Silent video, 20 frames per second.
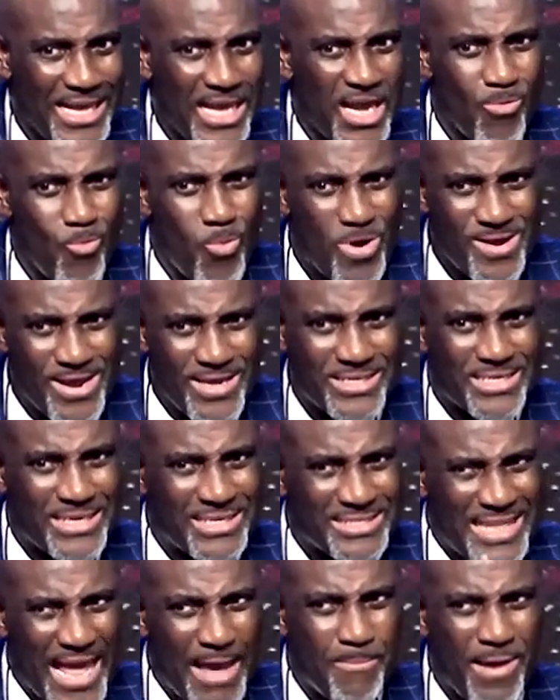So I don't pray,
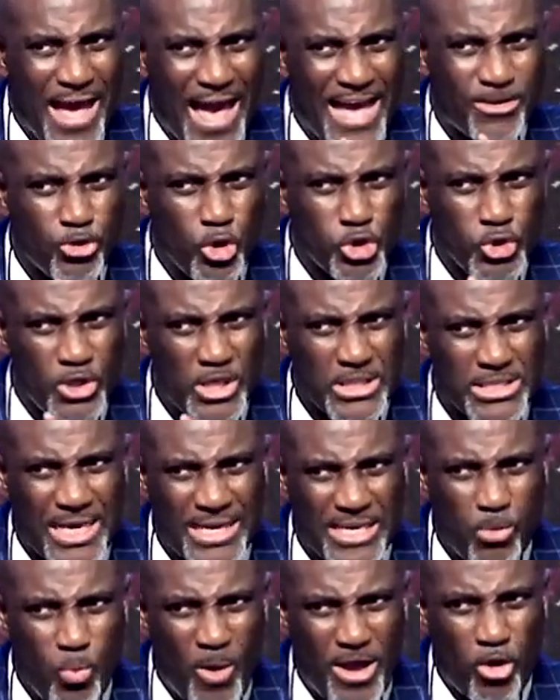Lord, give me money. Because you're going to give
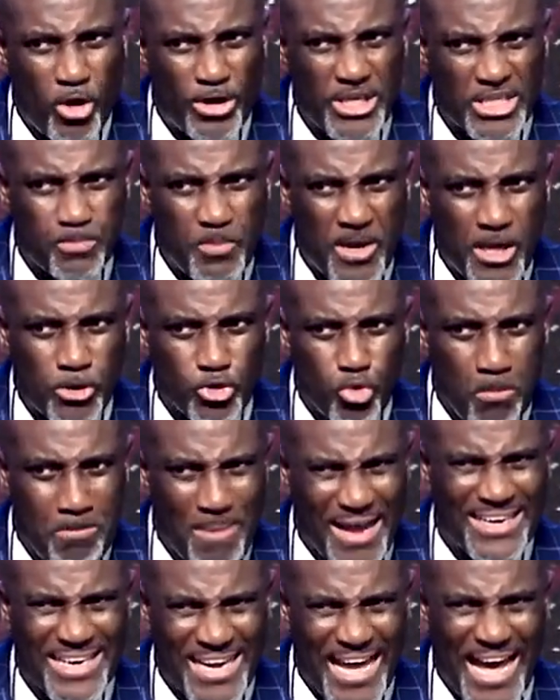me. Mm, mm, mm.
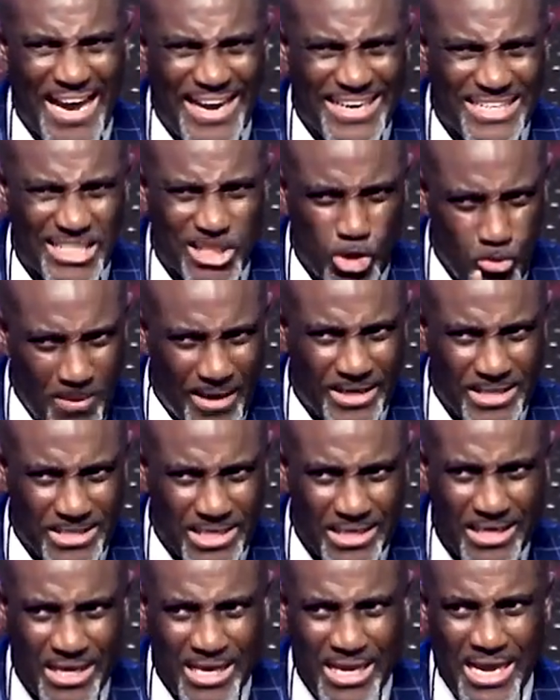It doesn't drop money
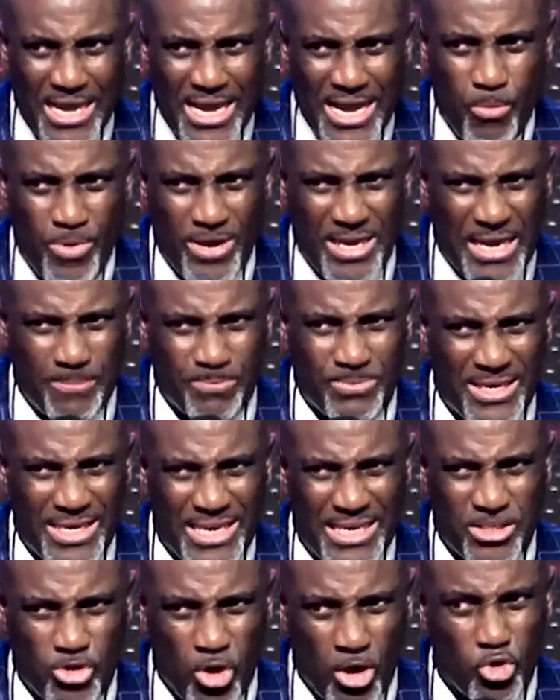from heaven.
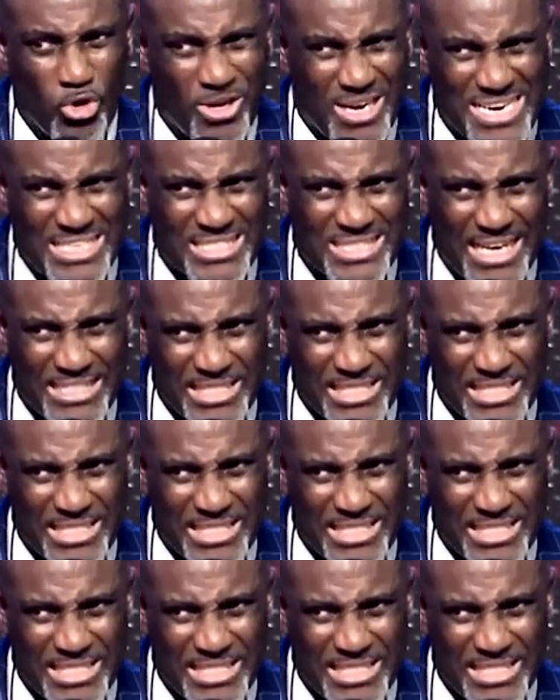Is